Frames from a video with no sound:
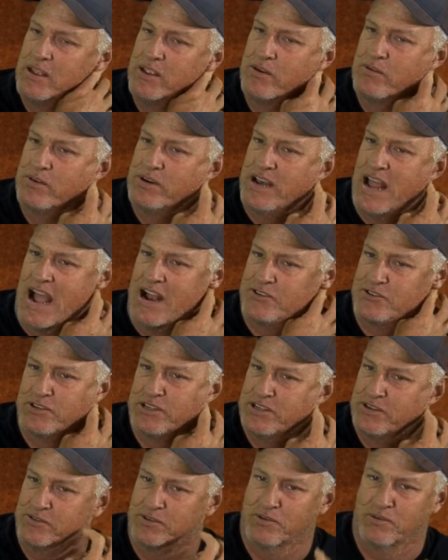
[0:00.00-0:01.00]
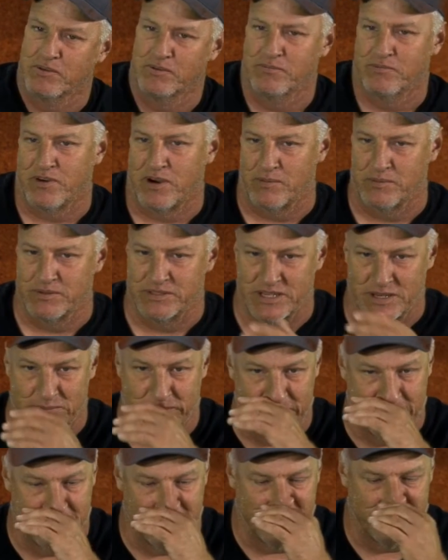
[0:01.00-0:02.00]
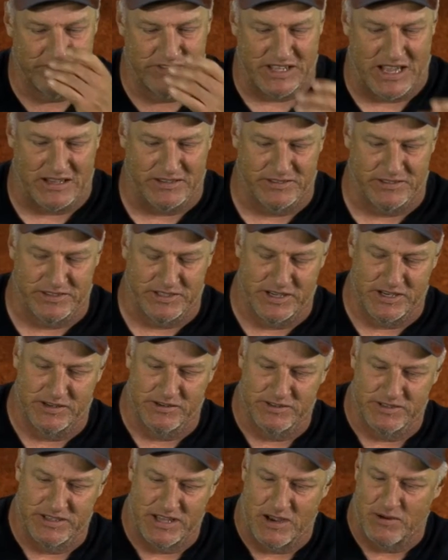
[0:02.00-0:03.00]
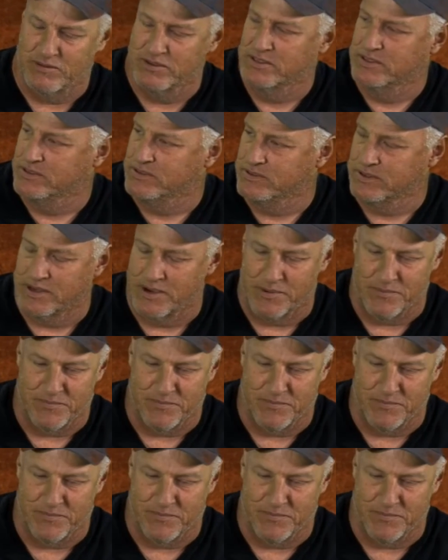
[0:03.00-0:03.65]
you were naturally doing what farmers had been doing for thousands of years, and that was